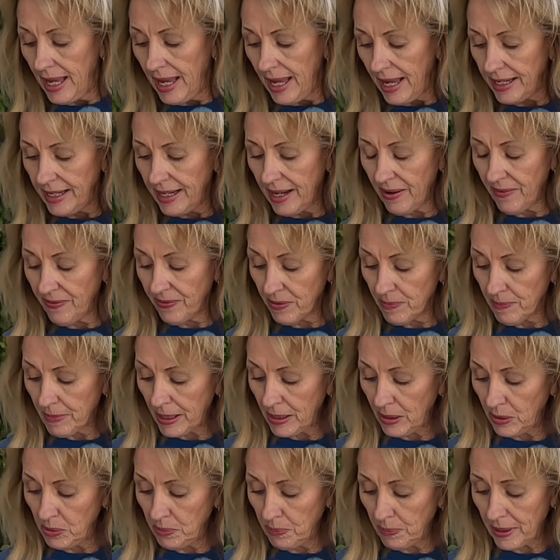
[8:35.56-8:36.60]
And now for my
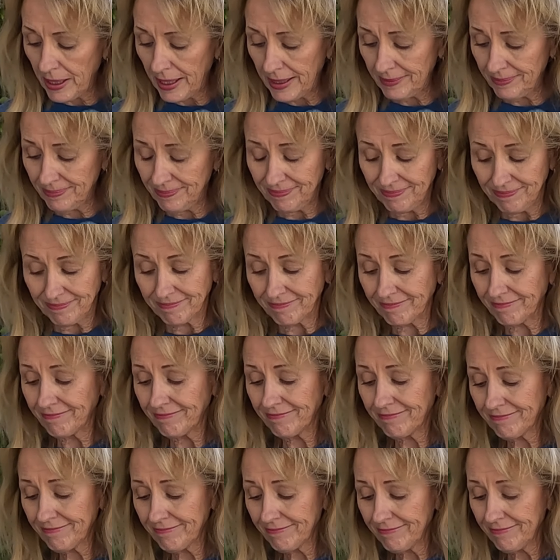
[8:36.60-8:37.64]
lupine.
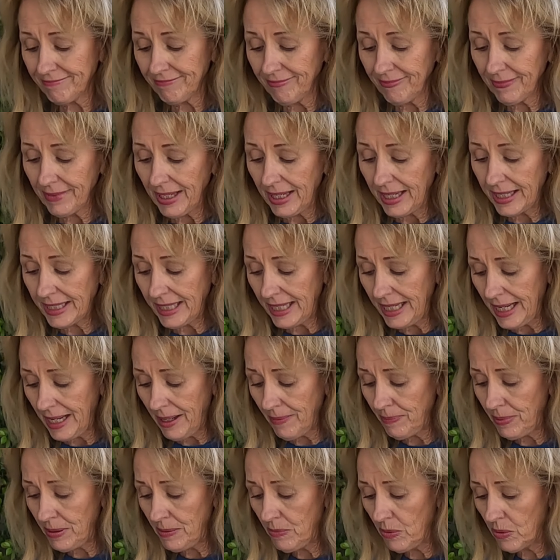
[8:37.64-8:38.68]
I
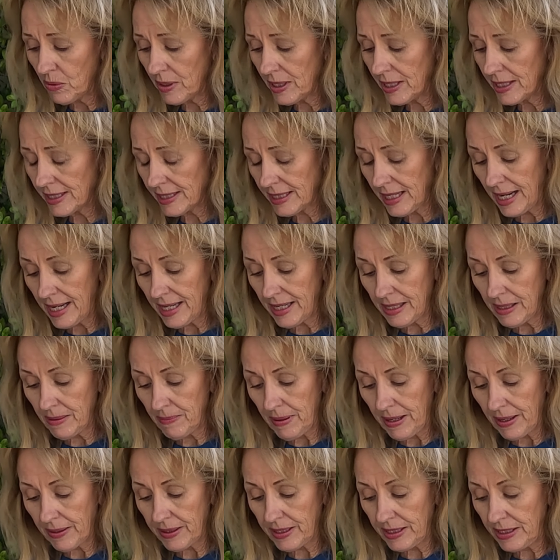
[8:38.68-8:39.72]
can't be more excited
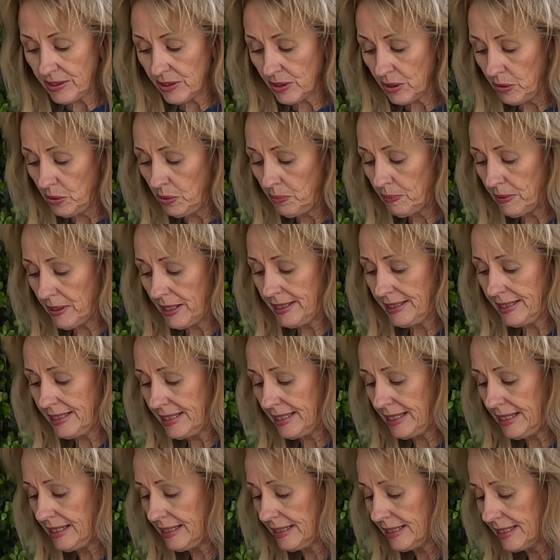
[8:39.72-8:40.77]
about these lupine
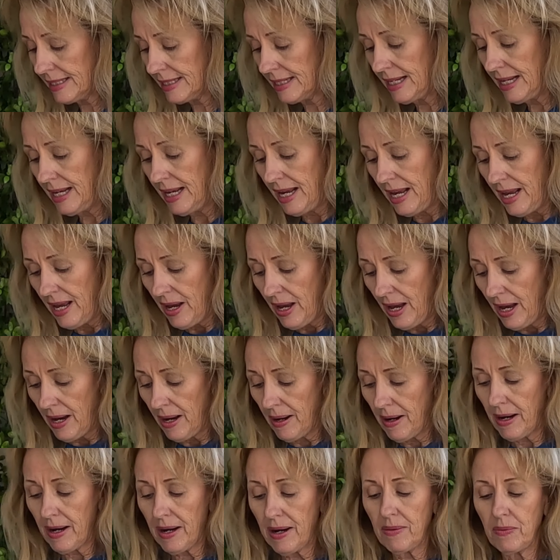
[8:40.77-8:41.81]
seeds.
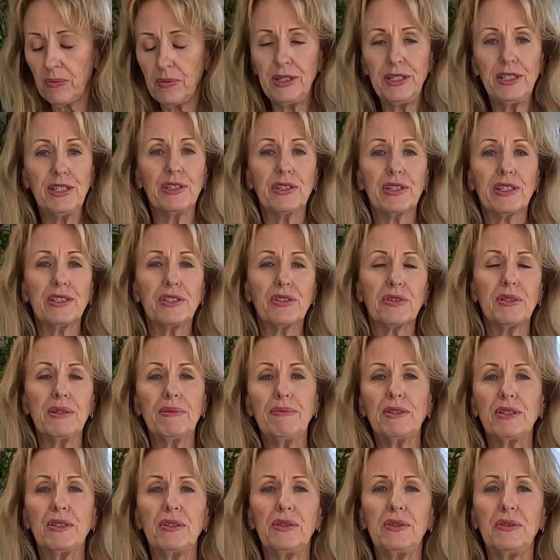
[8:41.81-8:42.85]
We took a
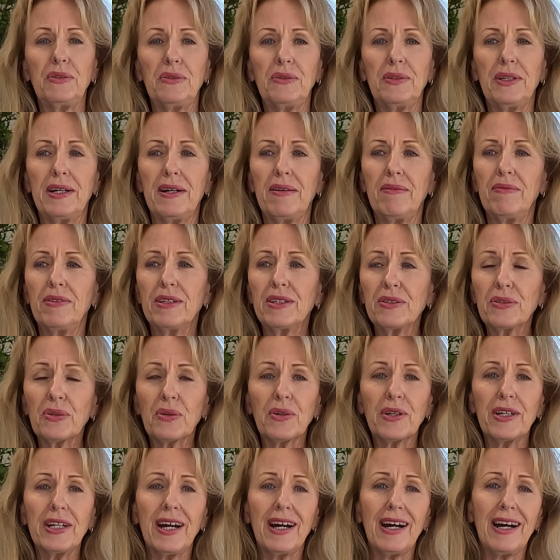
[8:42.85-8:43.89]
trip to
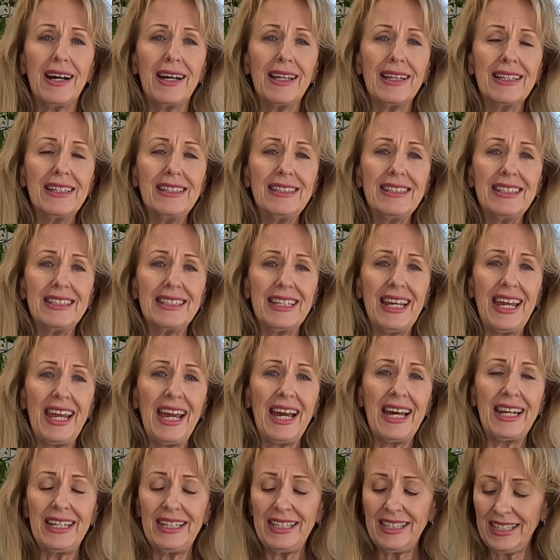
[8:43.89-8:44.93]
Victoria Island in
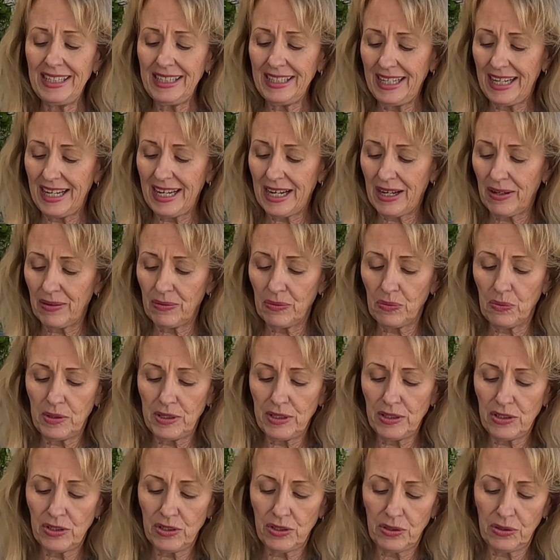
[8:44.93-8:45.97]
Canada and
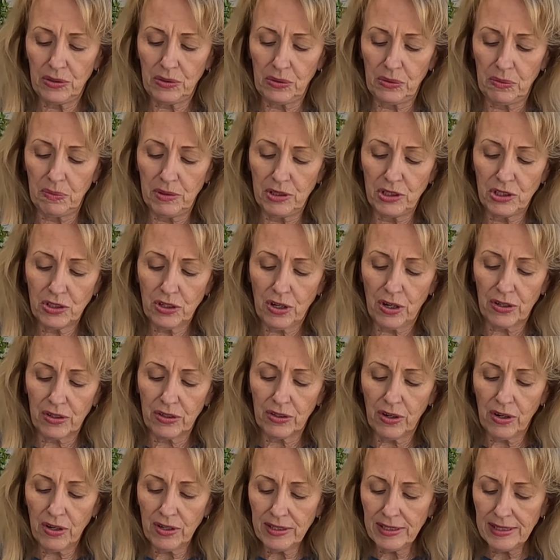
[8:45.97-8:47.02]
went to Bouchard
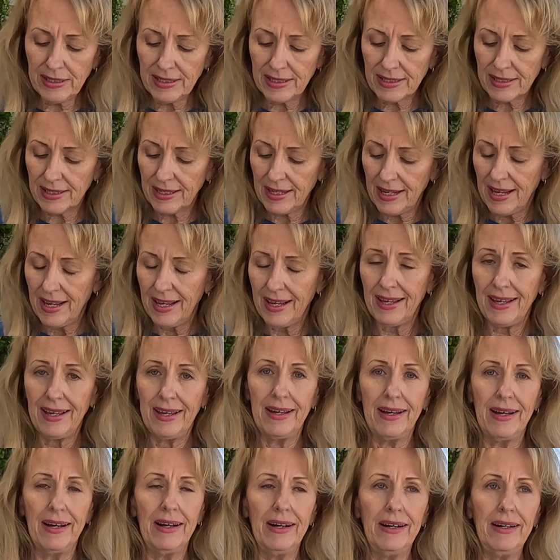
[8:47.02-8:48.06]
Gardens.
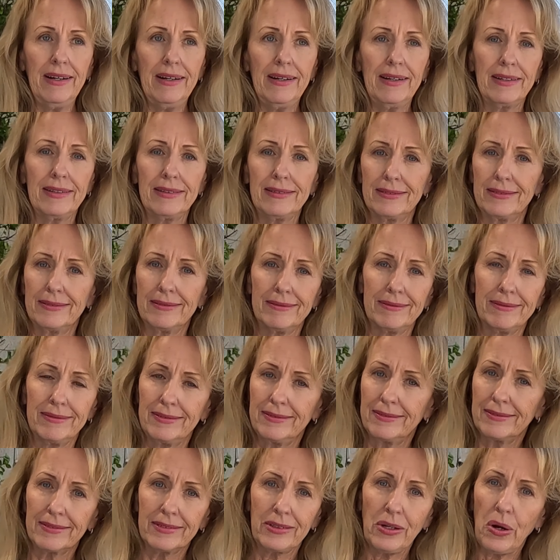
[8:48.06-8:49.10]
Oh,
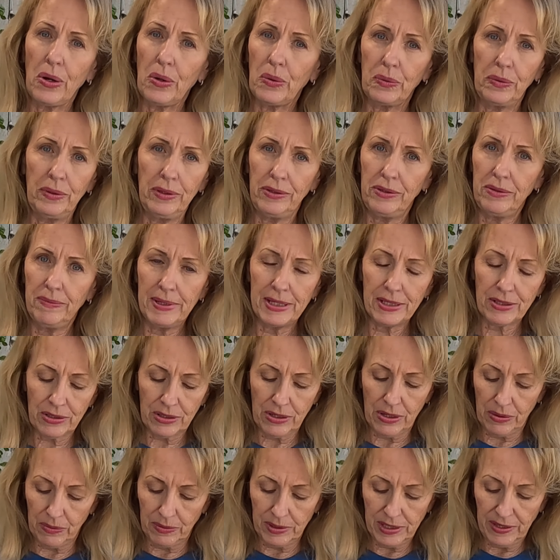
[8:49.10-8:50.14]
go. You must
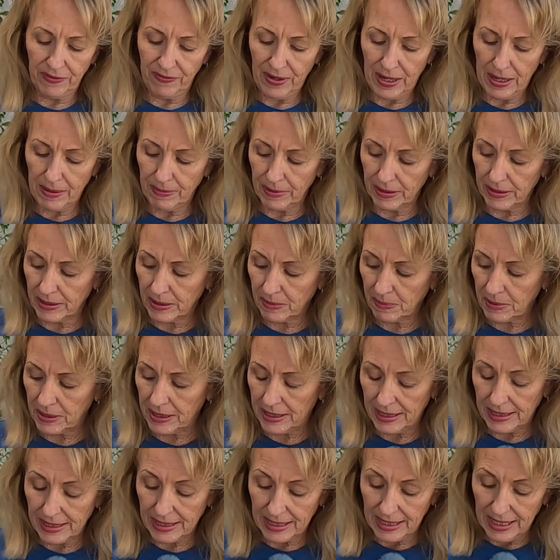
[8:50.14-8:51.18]
go. It's a fabulous
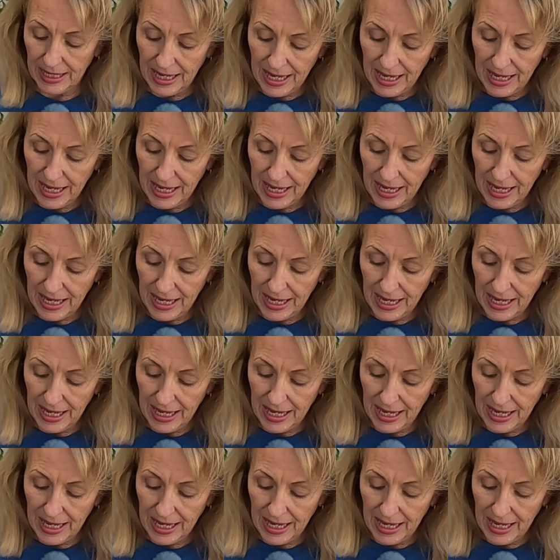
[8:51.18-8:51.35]
place.